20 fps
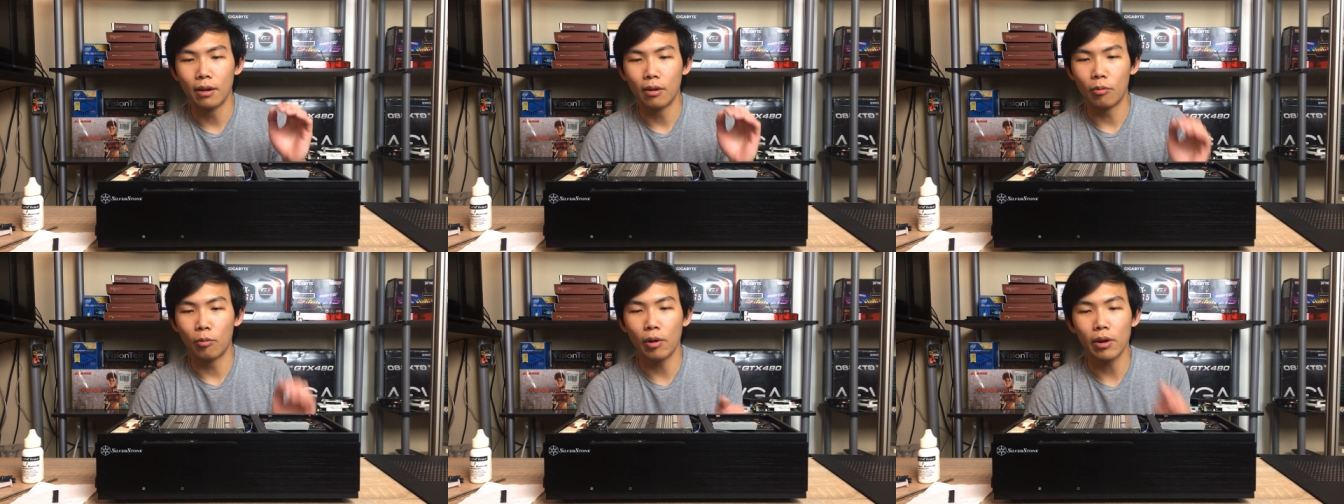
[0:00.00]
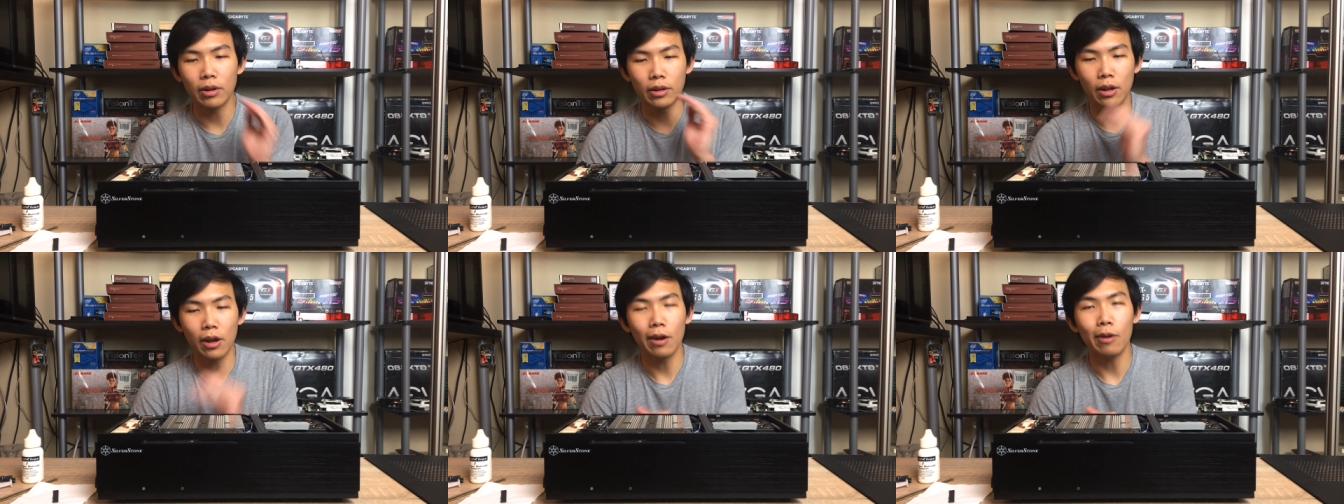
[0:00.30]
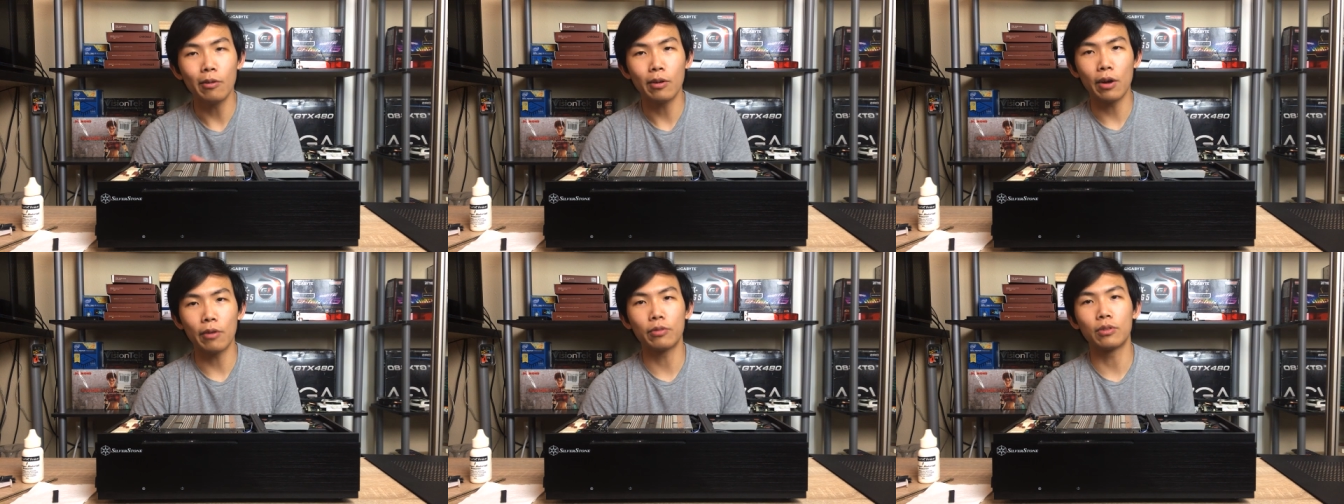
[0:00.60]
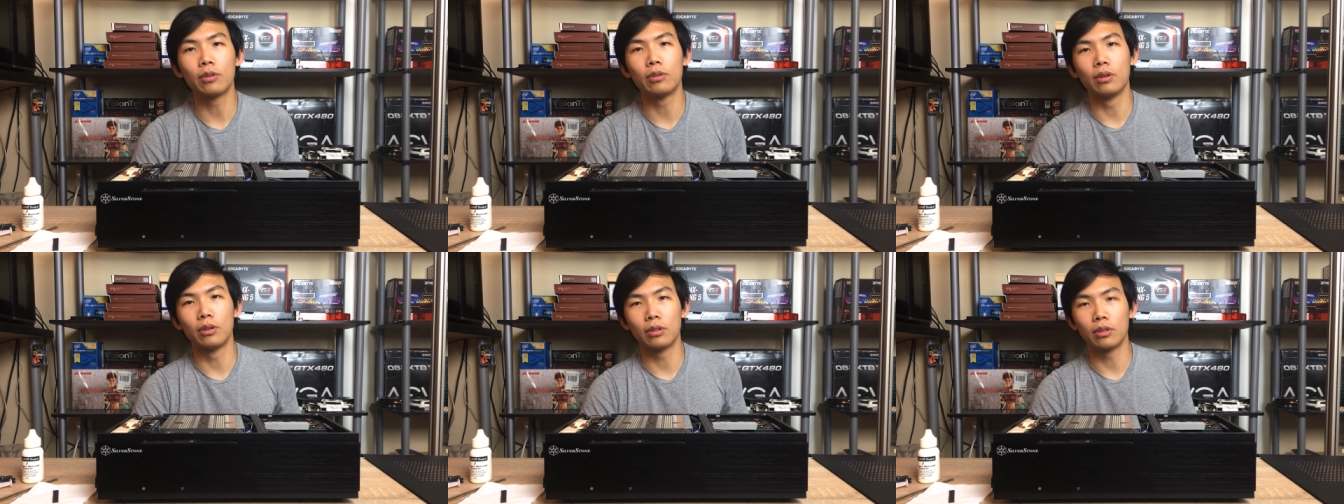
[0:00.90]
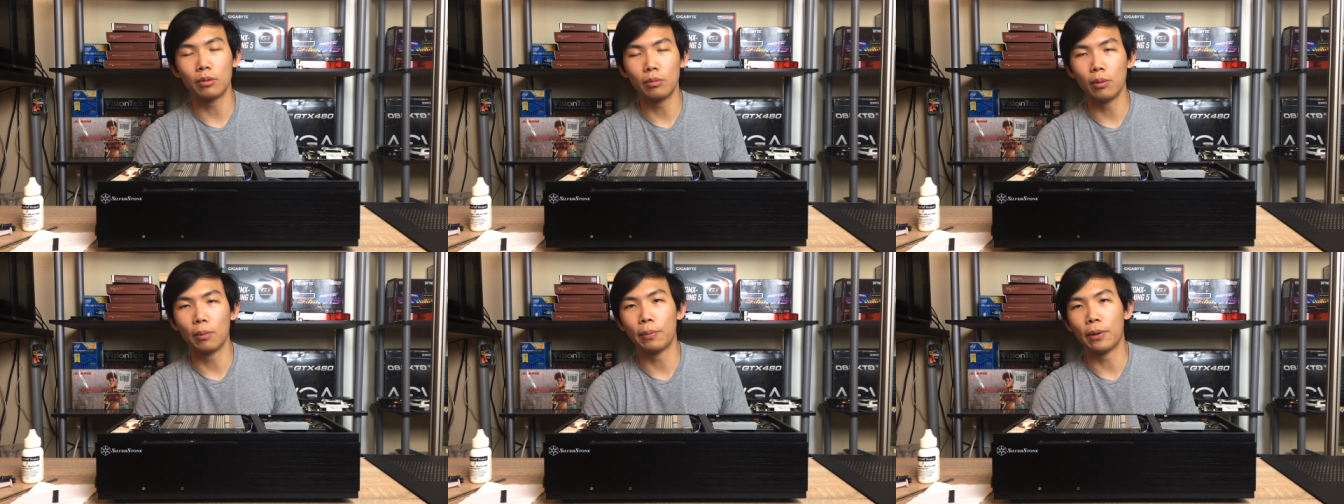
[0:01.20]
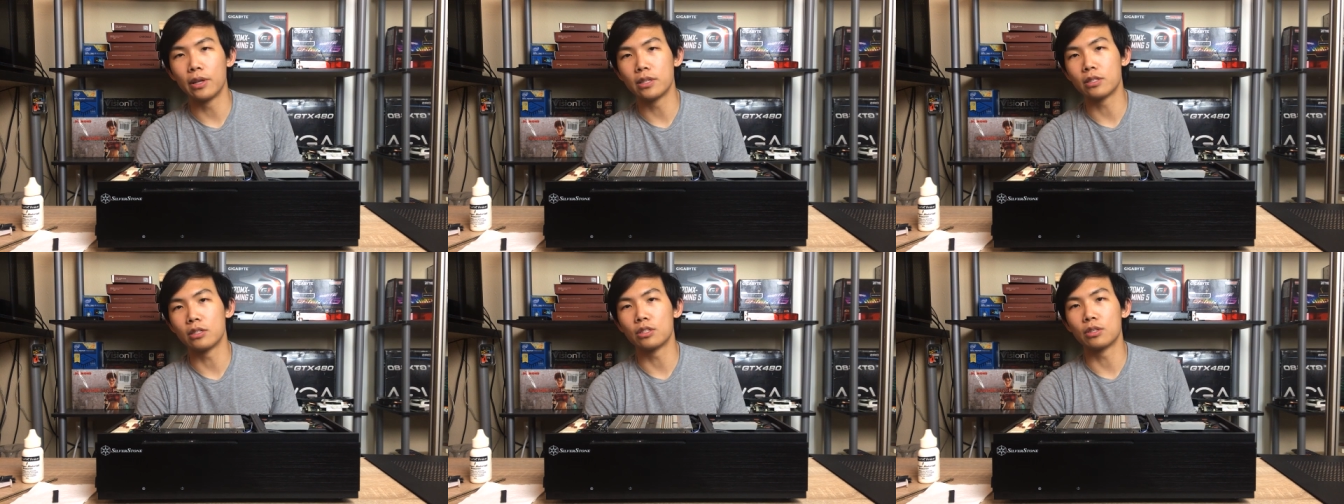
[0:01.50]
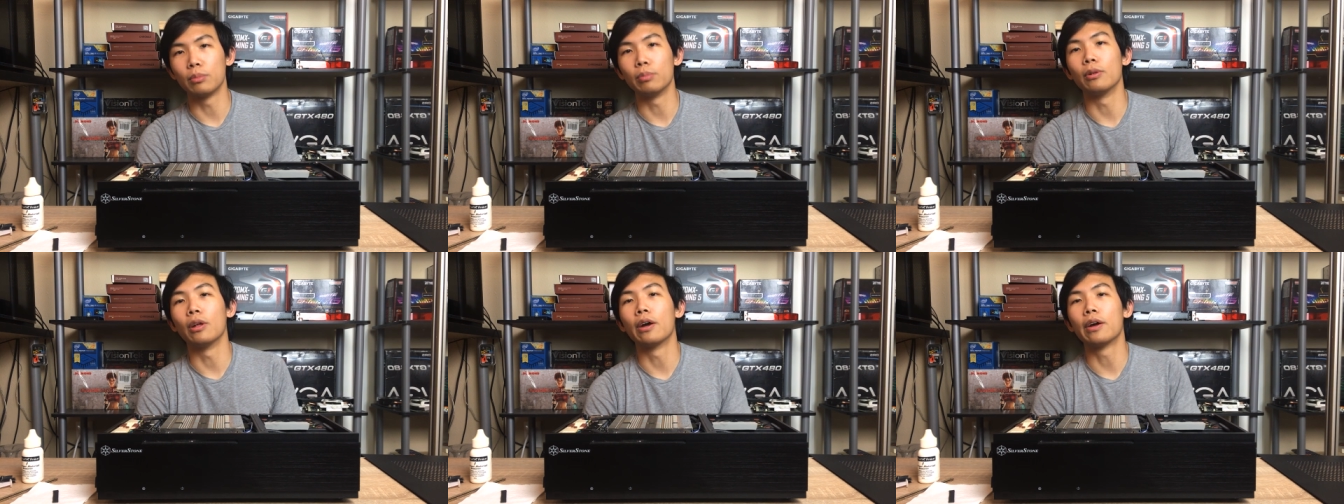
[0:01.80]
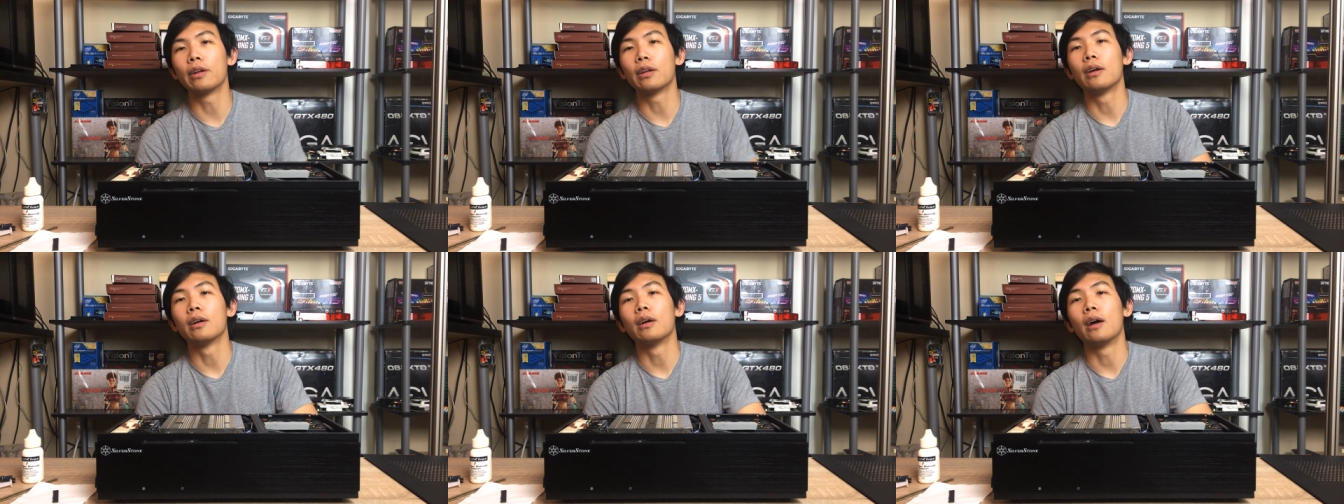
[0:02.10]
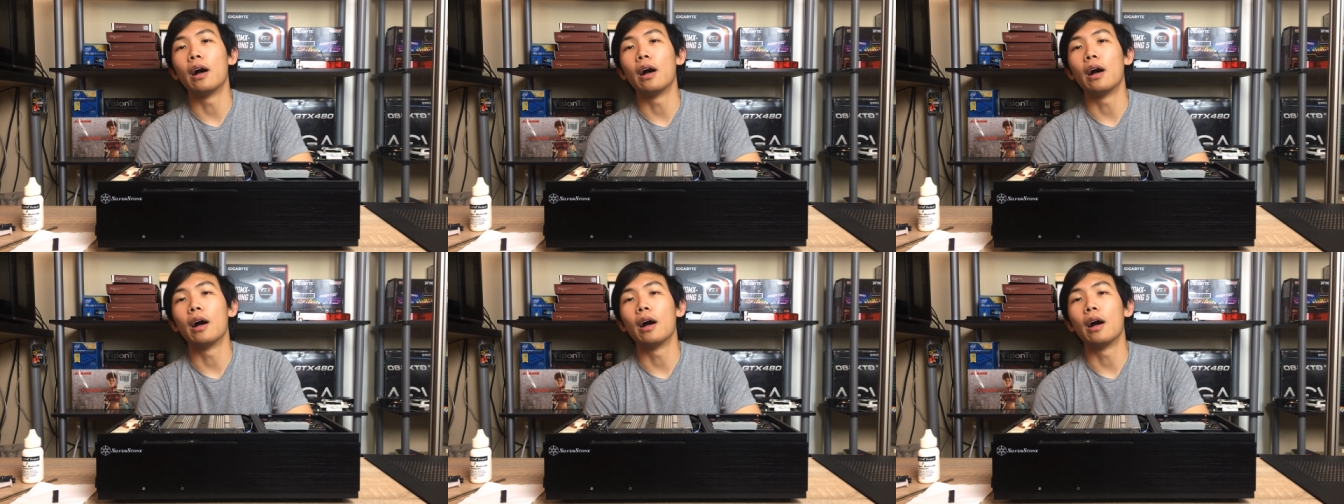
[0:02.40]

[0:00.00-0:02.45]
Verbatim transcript: right now, after the thermal paste is applied,